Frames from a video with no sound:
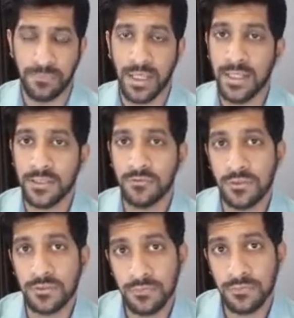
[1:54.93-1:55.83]
And that's
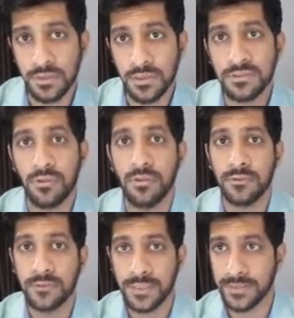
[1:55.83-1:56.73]
what the first law
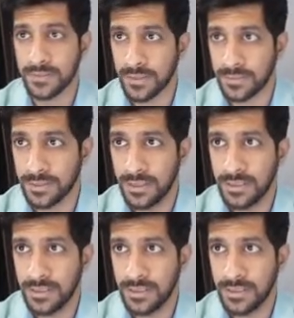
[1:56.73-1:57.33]
states that.